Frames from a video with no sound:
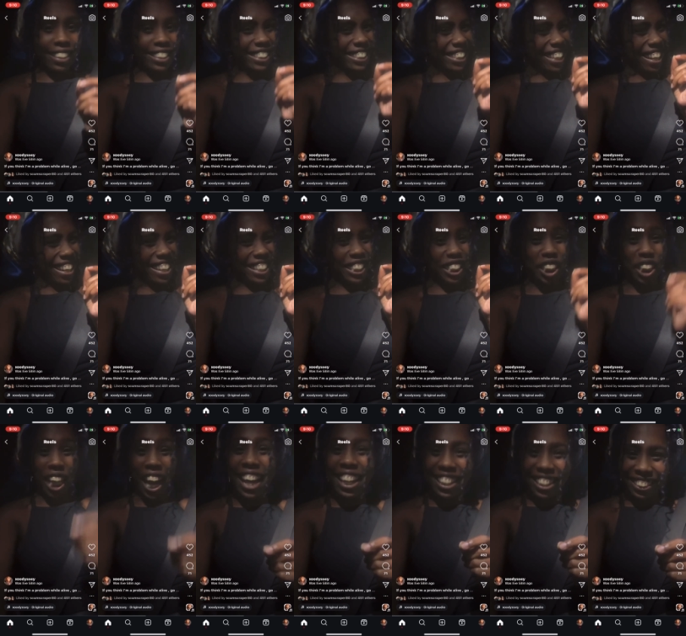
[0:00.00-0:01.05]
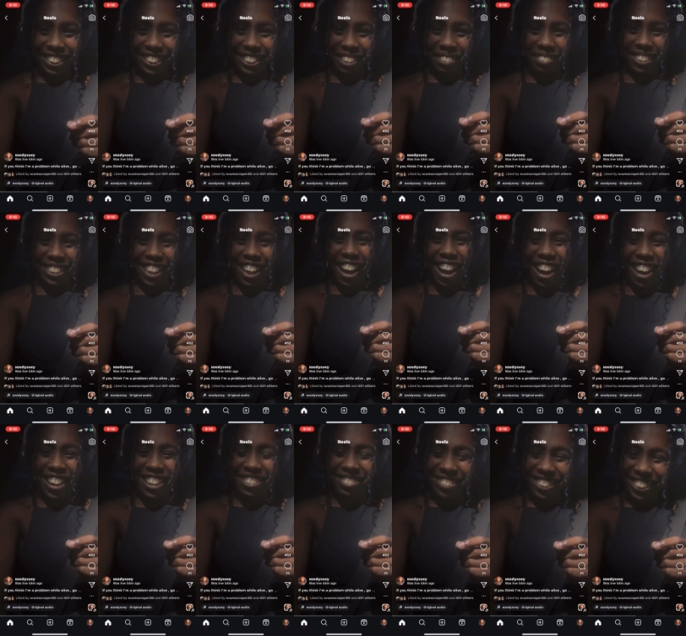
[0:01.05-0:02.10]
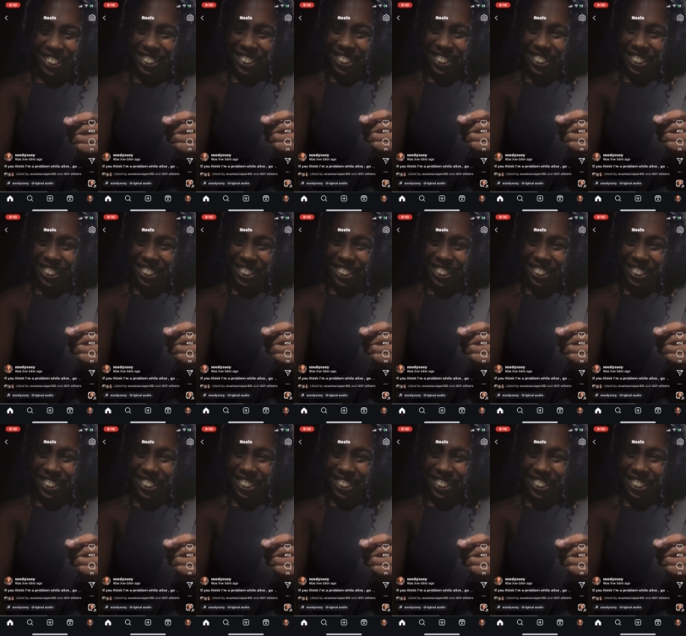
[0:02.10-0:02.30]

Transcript: it's getting shaky sometimes.